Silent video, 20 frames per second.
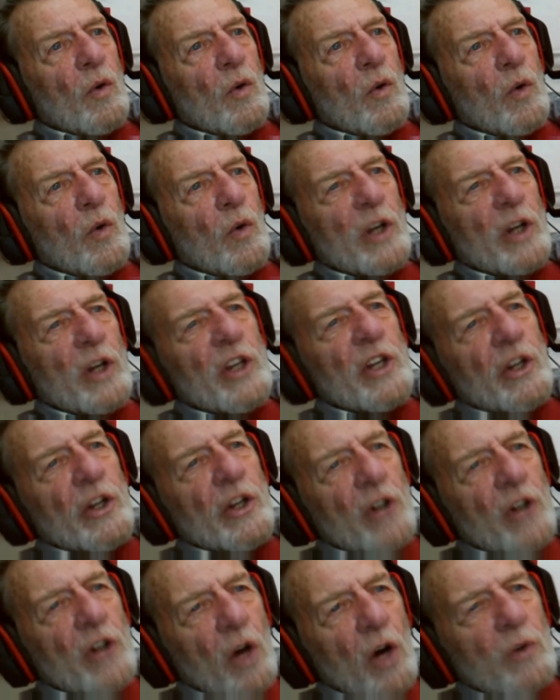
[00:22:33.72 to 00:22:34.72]
When you
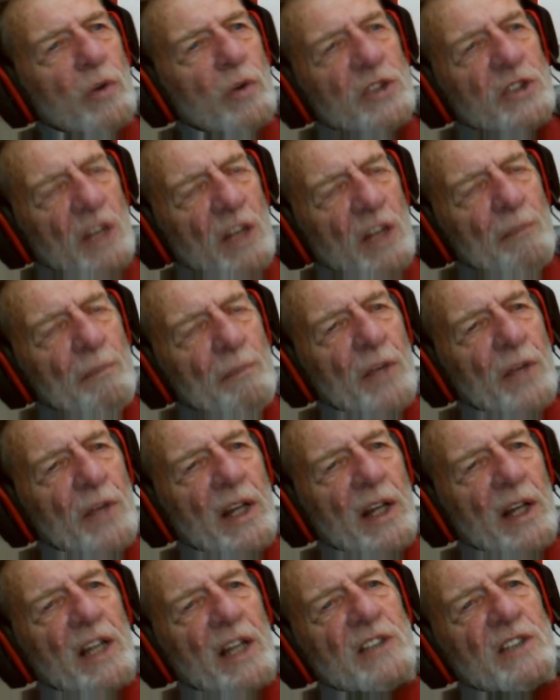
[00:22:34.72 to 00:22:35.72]
know
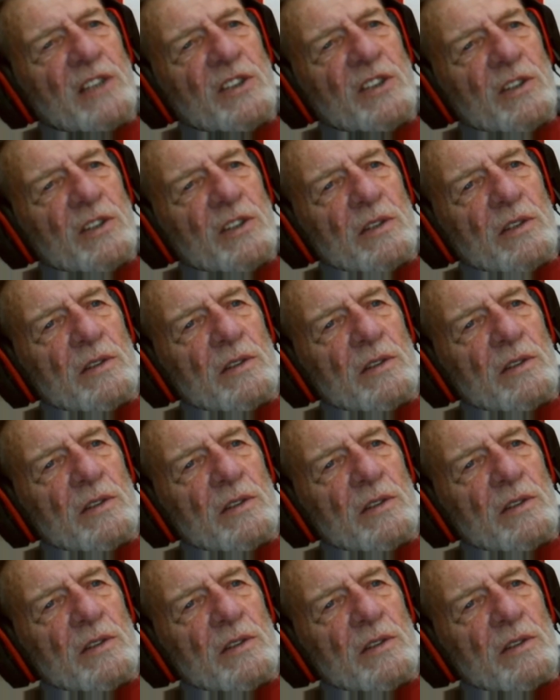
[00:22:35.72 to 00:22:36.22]
something is